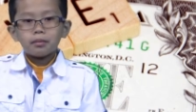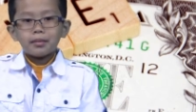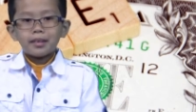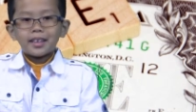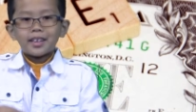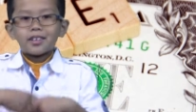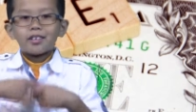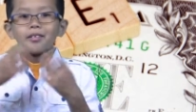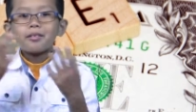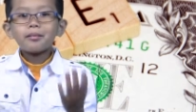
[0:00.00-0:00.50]

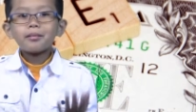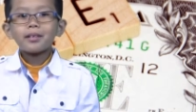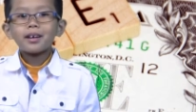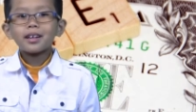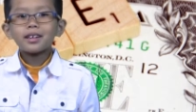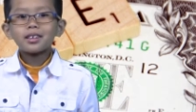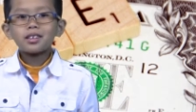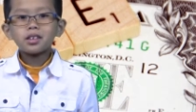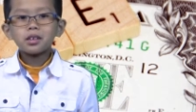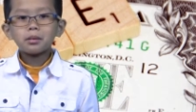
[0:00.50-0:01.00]
We don't
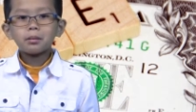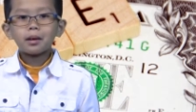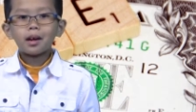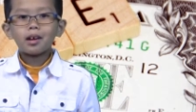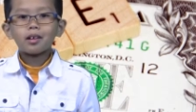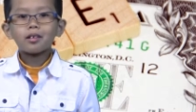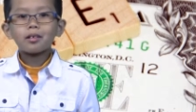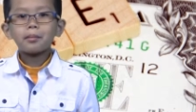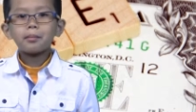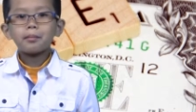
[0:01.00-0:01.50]
want to
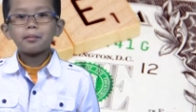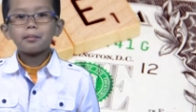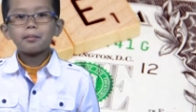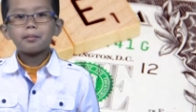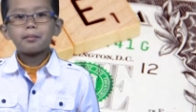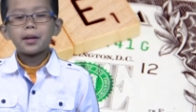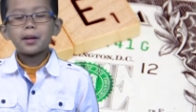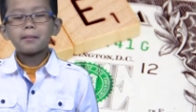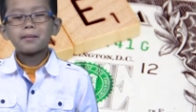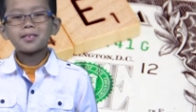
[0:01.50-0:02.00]
borrow
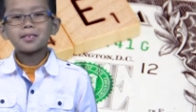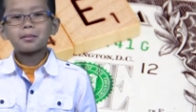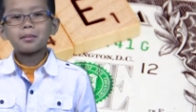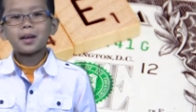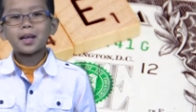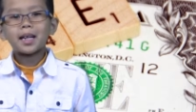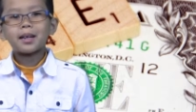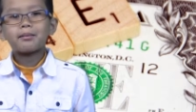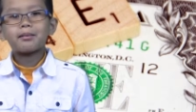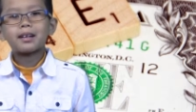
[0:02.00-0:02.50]
people's
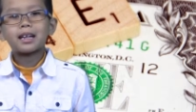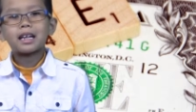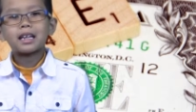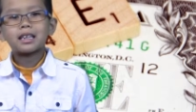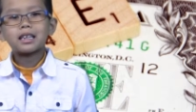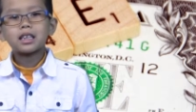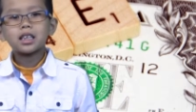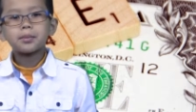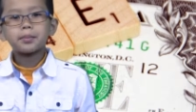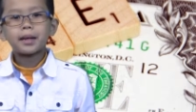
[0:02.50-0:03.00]
money when
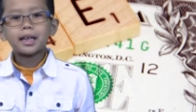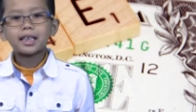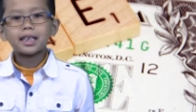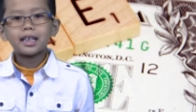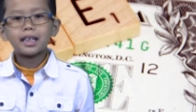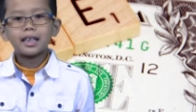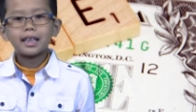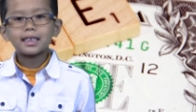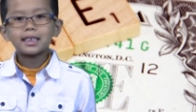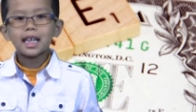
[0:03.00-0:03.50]

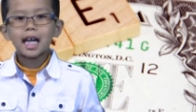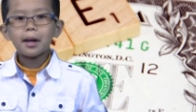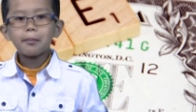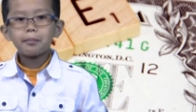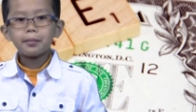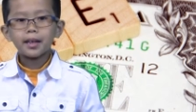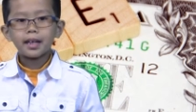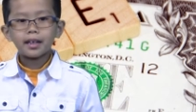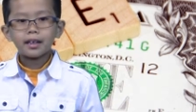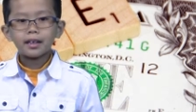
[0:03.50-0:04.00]
unexpected things
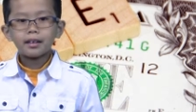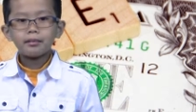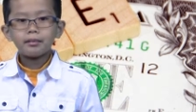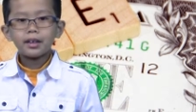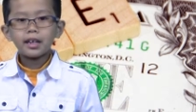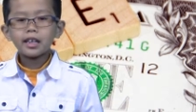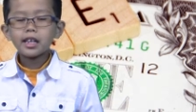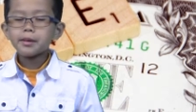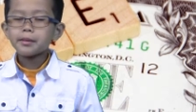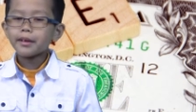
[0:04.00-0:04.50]
happen.
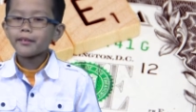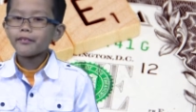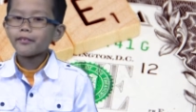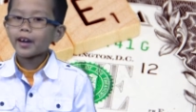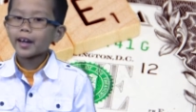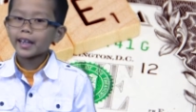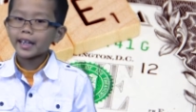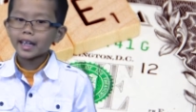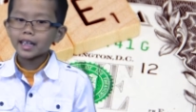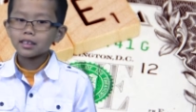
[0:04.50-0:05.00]
We need to be
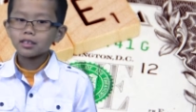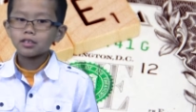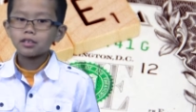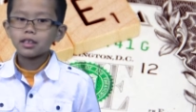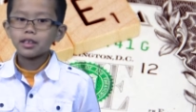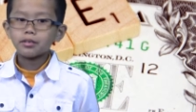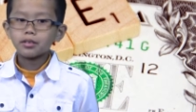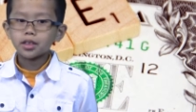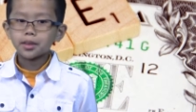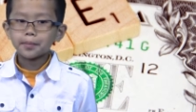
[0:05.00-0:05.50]

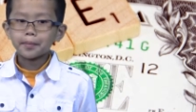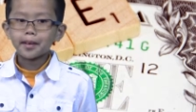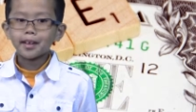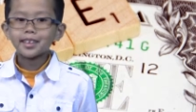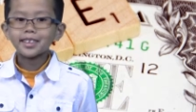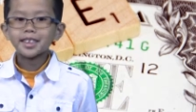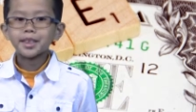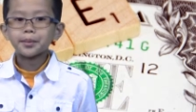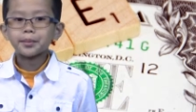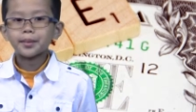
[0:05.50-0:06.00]
financially
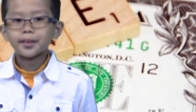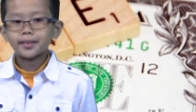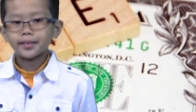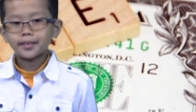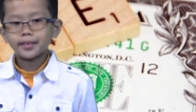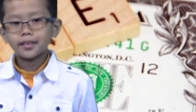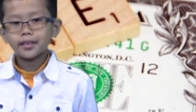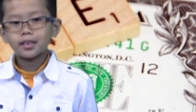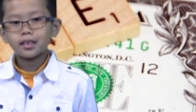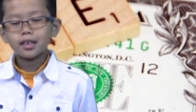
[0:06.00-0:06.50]

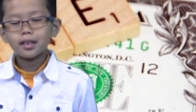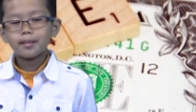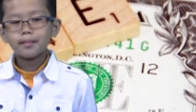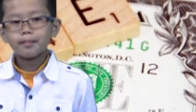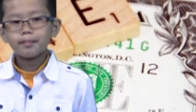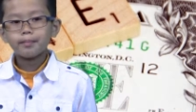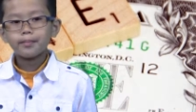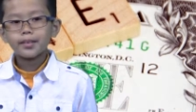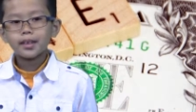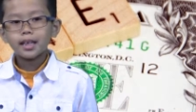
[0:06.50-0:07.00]
responsible.
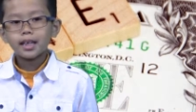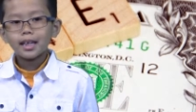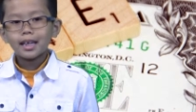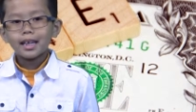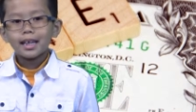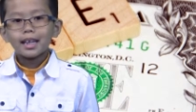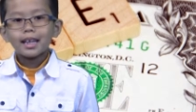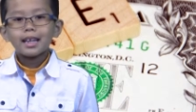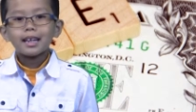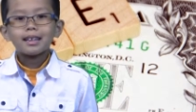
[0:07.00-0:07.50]

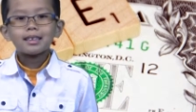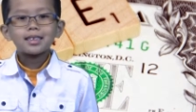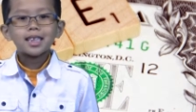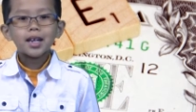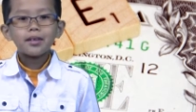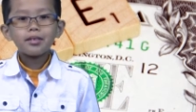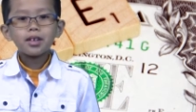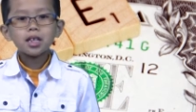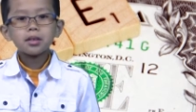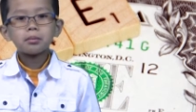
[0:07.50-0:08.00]
The
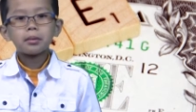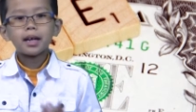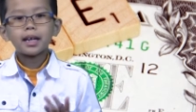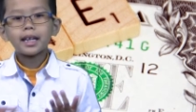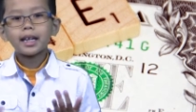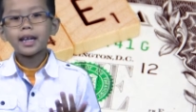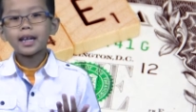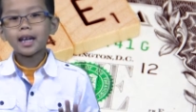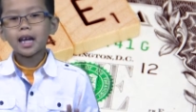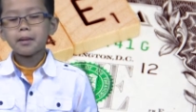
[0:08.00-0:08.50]
savings
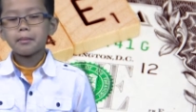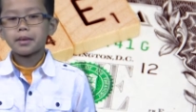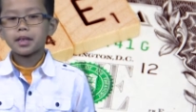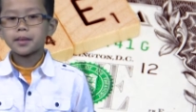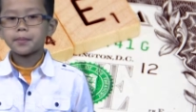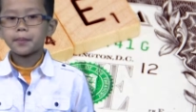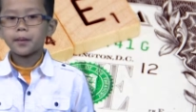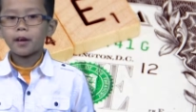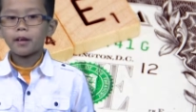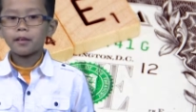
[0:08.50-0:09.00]
money can be
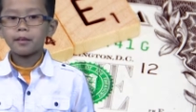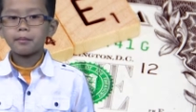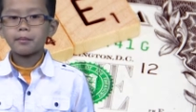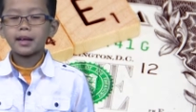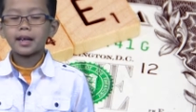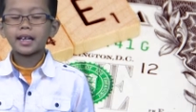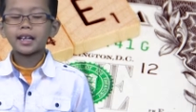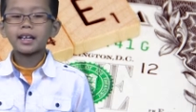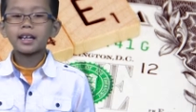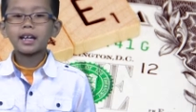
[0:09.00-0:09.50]
spent on
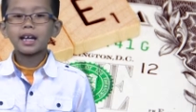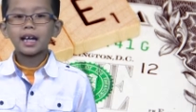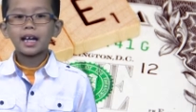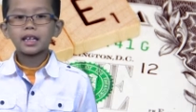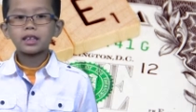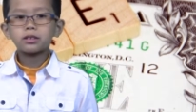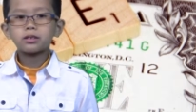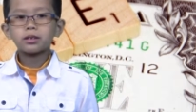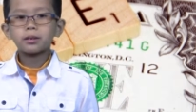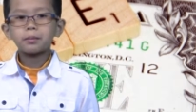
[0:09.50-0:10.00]
making
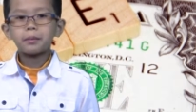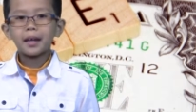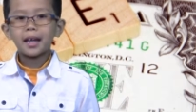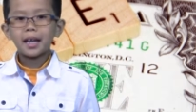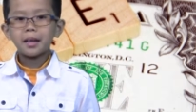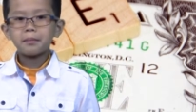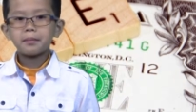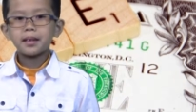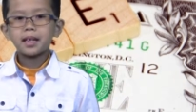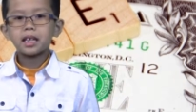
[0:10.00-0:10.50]
extra
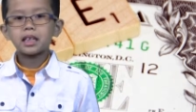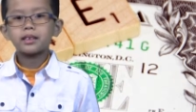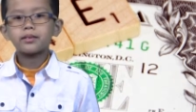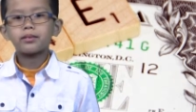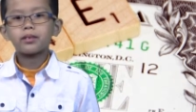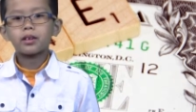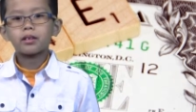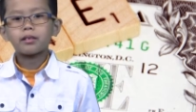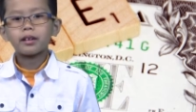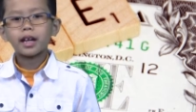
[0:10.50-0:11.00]
payments
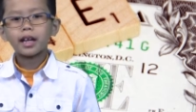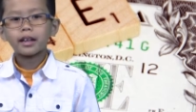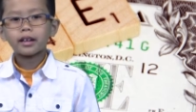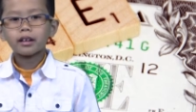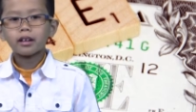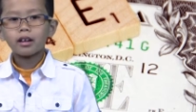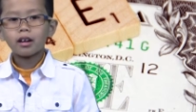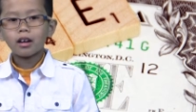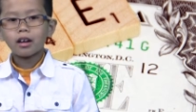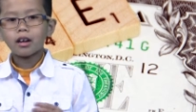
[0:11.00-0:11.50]
for
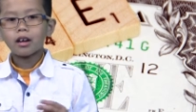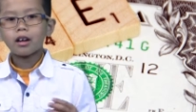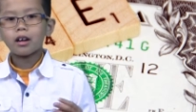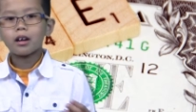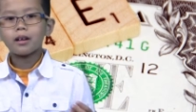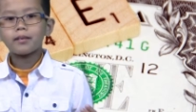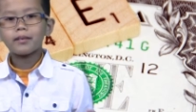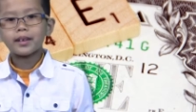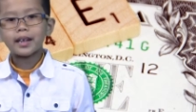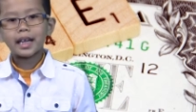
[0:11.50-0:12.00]
credit
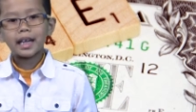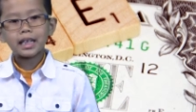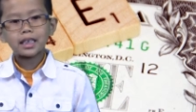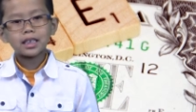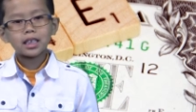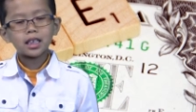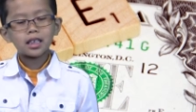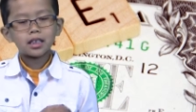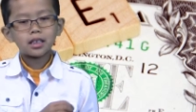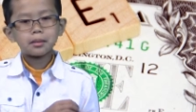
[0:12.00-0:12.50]
card,
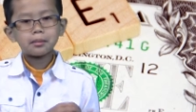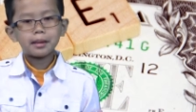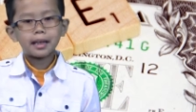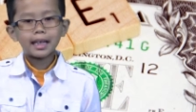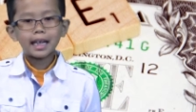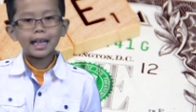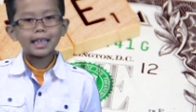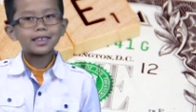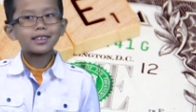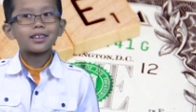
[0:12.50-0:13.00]
vacations, buy
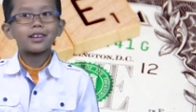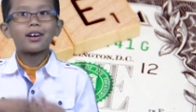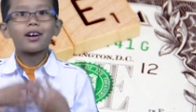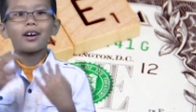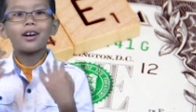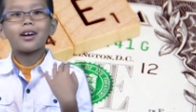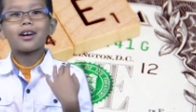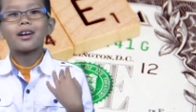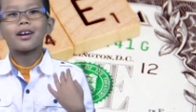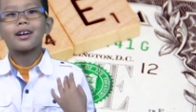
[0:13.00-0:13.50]
a nice
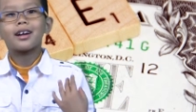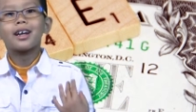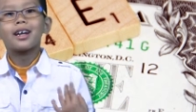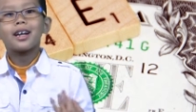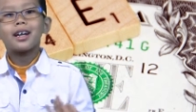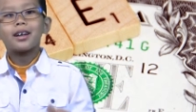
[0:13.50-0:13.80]
car,